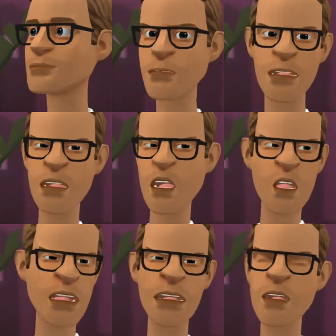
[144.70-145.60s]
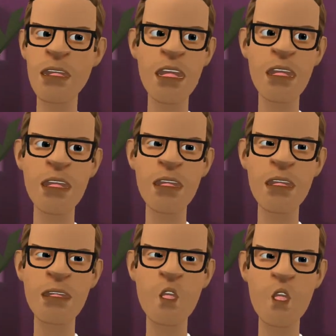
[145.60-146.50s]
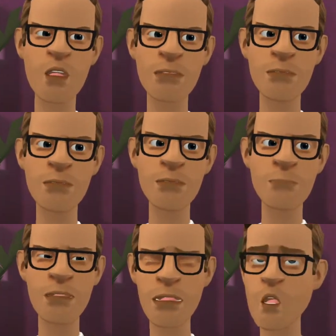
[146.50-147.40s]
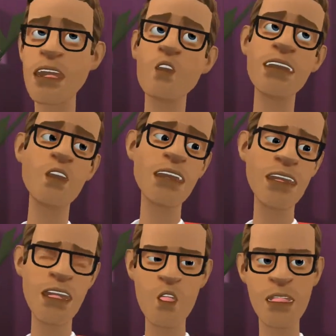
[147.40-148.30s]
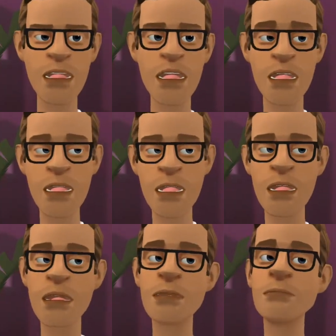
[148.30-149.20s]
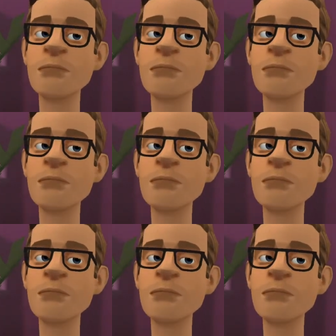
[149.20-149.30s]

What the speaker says: That wasn't her intention at all. But I wasn't willing to take the risk.